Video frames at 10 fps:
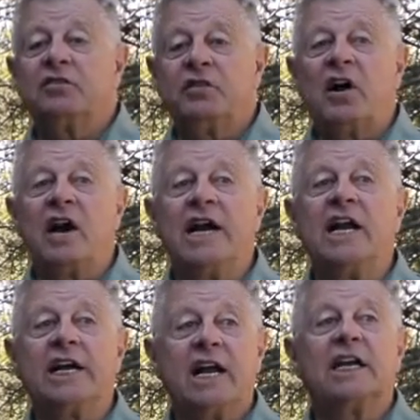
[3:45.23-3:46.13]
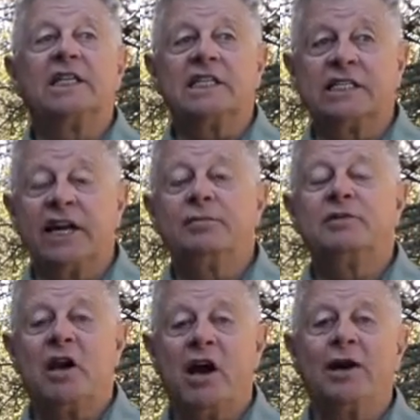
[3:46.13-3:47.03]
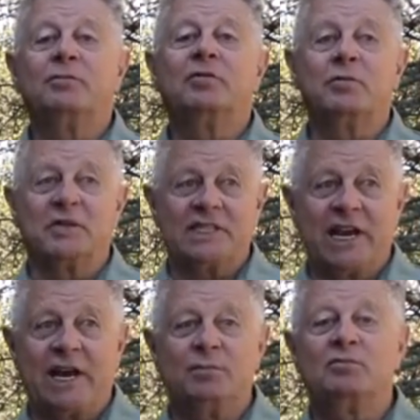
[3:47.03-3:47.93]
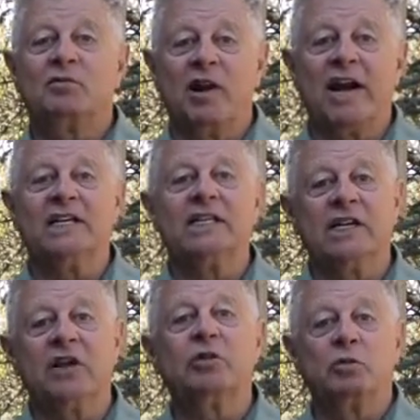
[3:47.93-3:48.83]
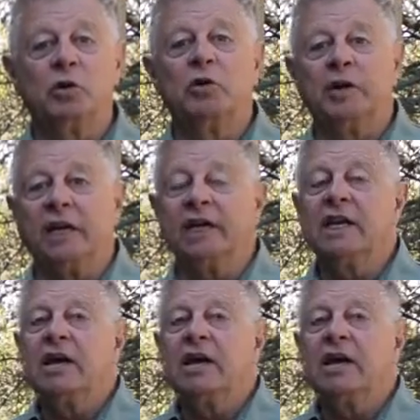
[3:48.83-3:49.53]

vine. I got at the same time from the same friend, another rooting.